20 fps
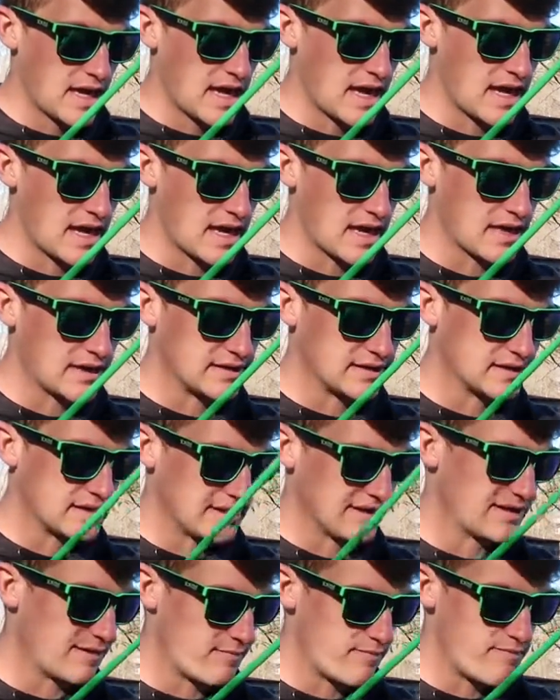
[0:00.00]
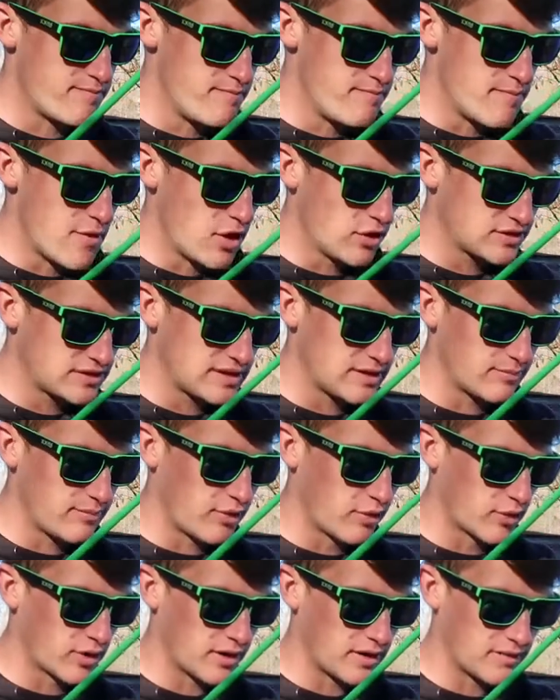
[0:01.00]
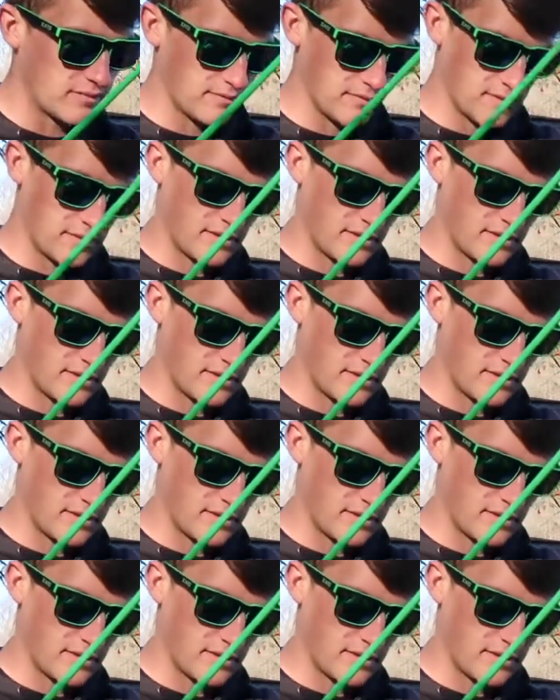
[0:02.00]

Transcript: And the most important,